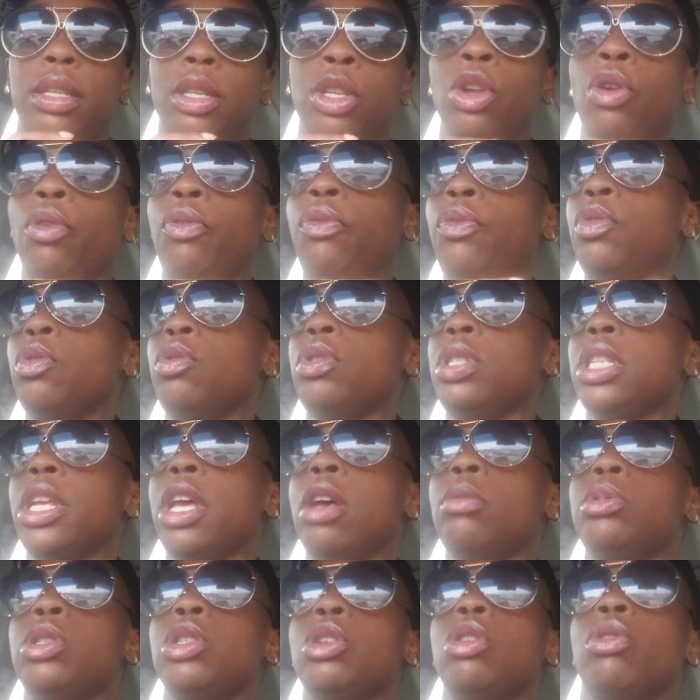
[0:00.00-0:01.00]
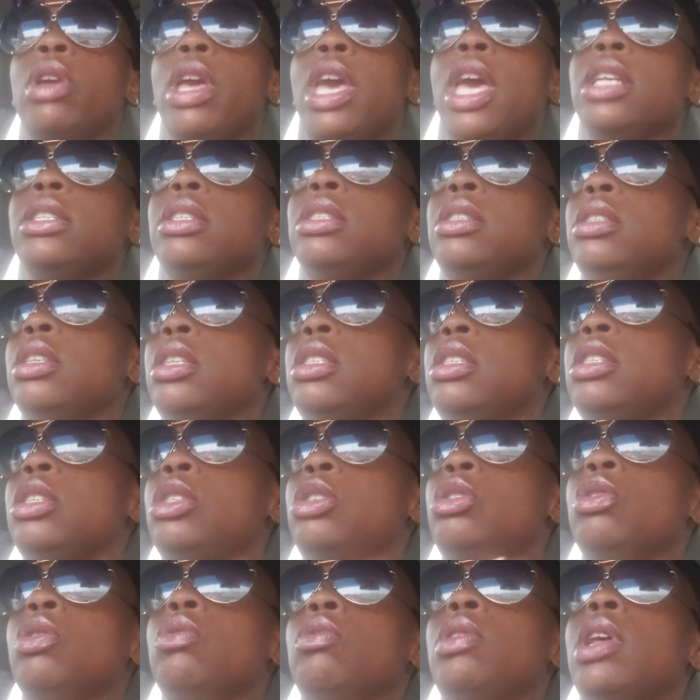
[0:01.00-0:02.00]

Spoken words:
No food stamps, no cash assistance, no